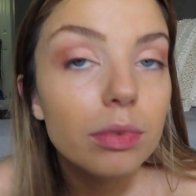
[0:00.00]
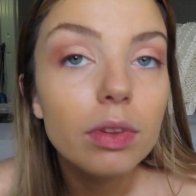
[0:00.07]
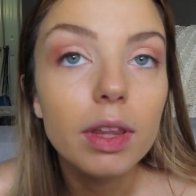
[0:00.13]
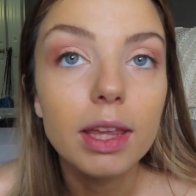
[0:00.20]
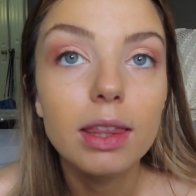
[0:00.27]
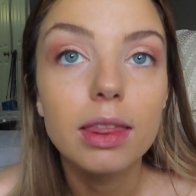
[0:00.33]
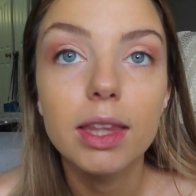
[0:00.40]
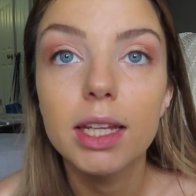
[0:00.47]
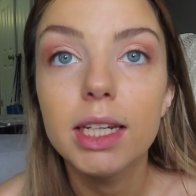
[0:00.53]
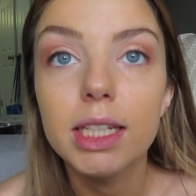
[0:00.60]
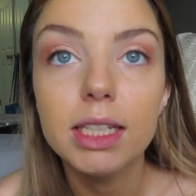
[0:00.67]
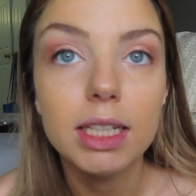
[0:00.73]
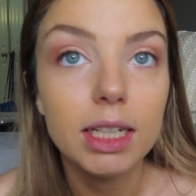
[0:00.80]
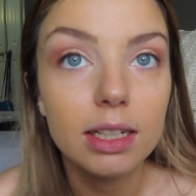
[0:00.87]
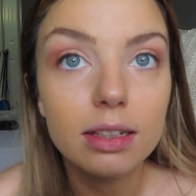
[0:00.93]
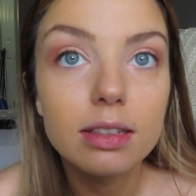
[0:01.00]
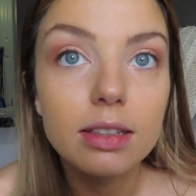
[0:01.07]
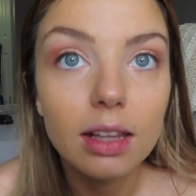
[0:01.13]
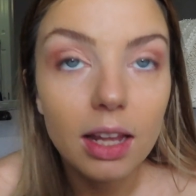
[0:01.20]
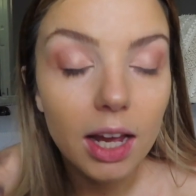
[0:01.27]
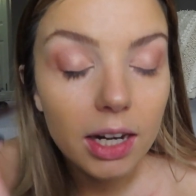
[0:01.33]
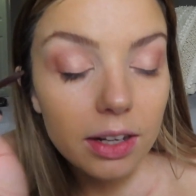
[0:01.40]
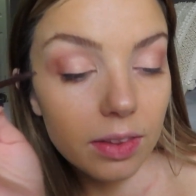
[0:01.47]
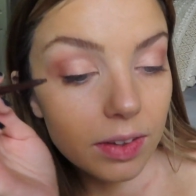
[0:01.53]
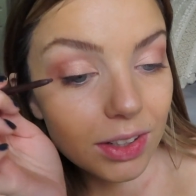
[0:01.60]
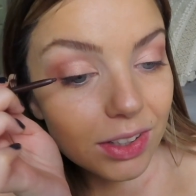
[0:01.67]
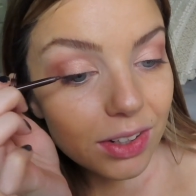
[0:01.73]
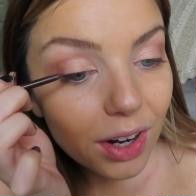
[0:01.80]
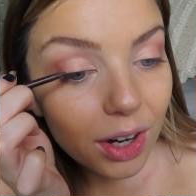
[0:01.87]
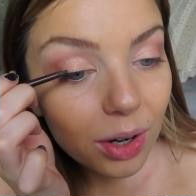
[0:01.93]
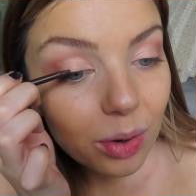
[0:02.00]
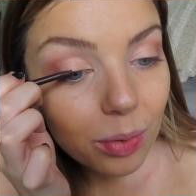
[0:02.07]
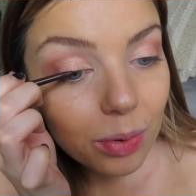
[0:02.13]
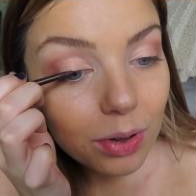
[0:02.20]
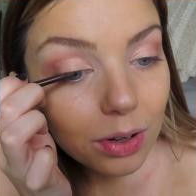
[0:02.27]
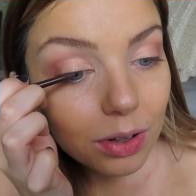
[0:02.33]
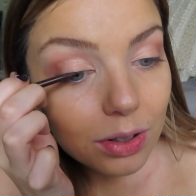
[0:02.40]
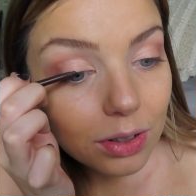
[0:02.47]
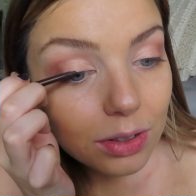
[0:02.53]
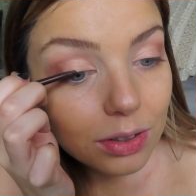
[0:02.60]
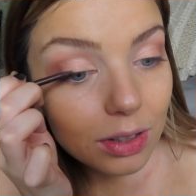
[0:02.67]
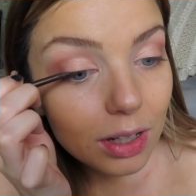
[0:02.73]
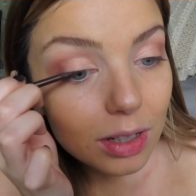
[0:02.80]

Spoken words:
like the neatest line in the entire world.